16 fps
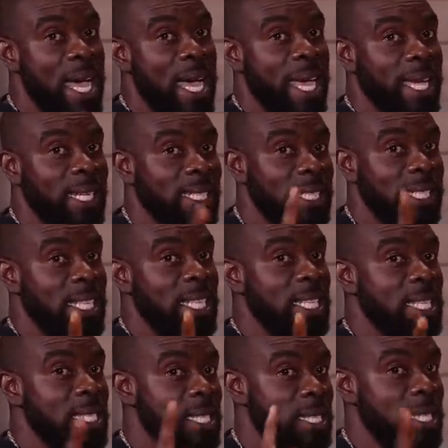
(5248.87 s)
I
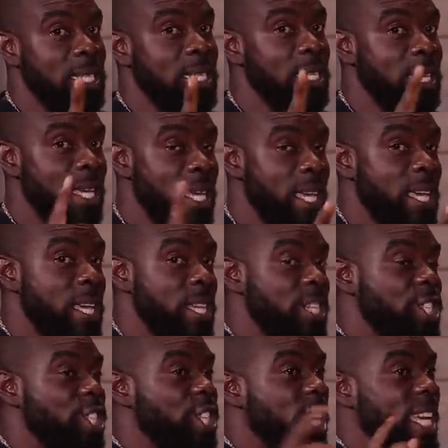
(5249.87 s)
T C
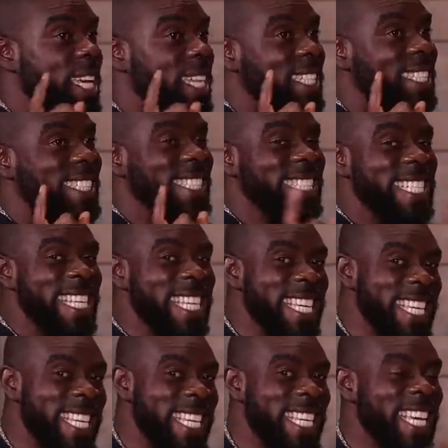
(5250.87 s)
H
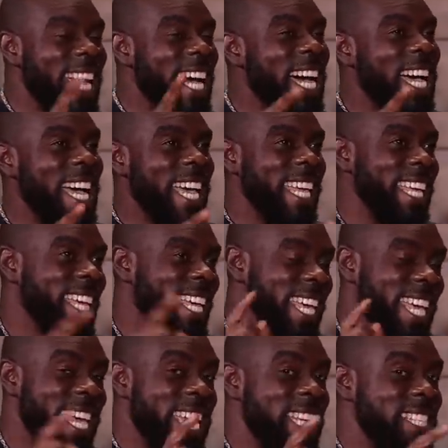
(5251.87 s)
D I
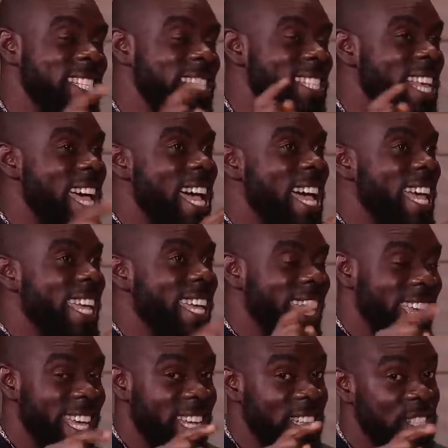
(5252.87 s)
S I
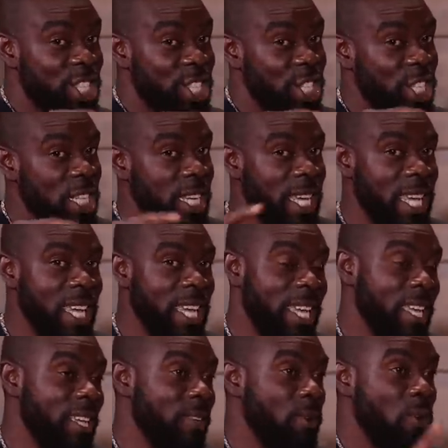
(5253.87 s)
N G
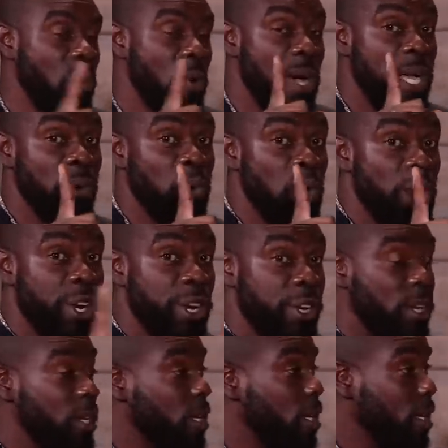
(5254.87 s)
A. One Mitch word. the
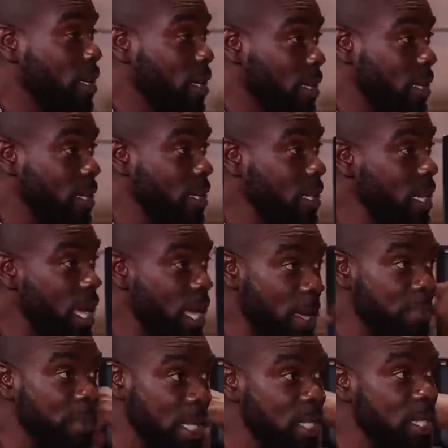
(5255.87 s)
singer.
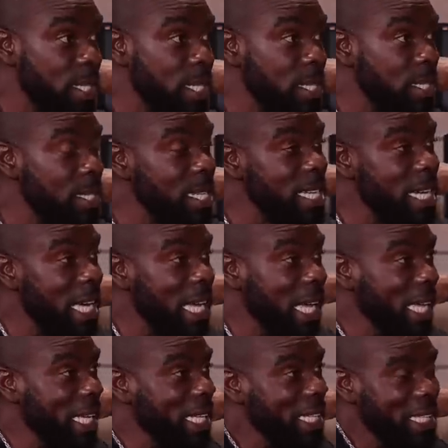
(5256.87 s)
Yeah, Mitch the singer.
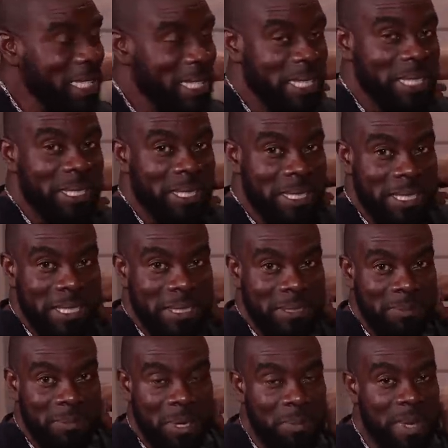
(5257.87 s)
Ah.
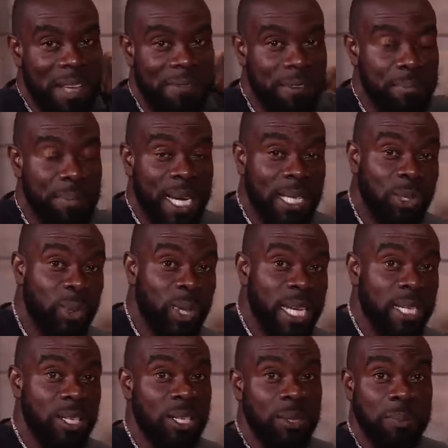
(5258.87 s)
But me have to
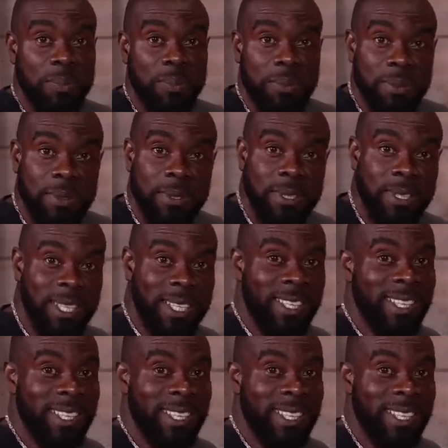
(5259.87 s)
patwa it up. Yeah.